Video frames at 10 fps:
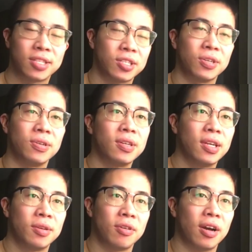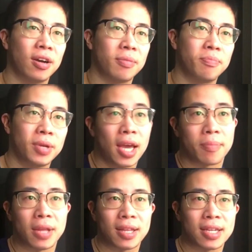So, but yeah,
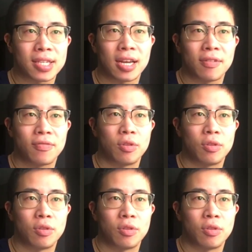that's kind of